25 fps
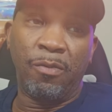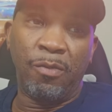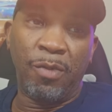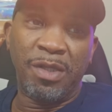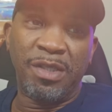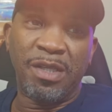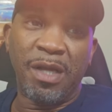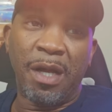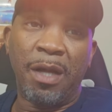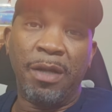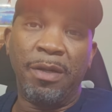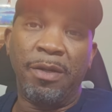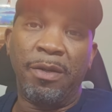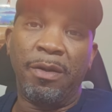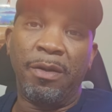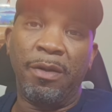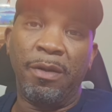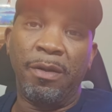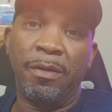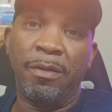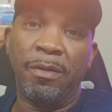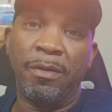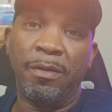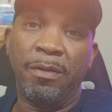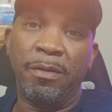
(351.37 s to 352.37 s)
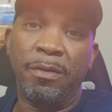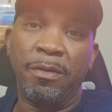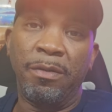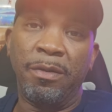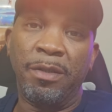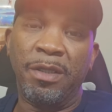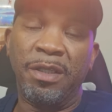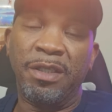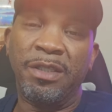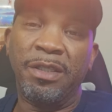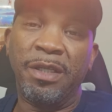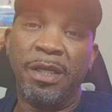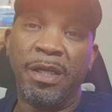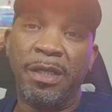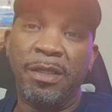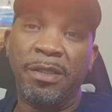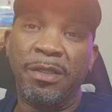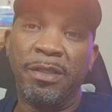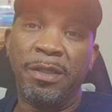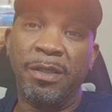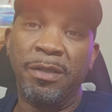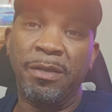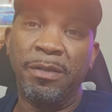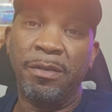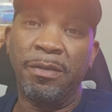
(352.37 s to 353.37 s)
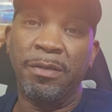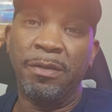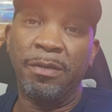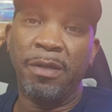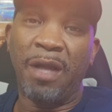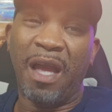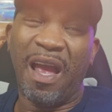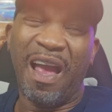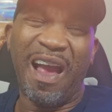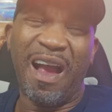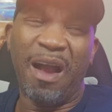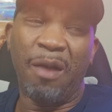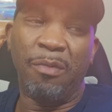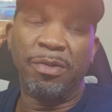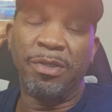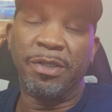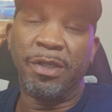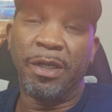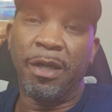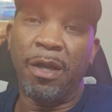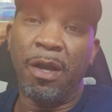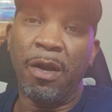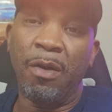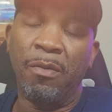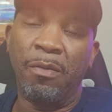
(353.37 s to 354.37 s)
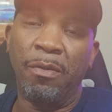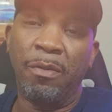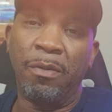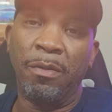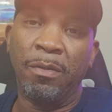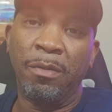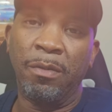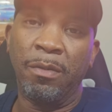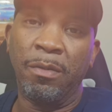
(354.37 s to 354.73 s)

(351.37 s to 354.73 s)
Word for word: was under deceased hours ago.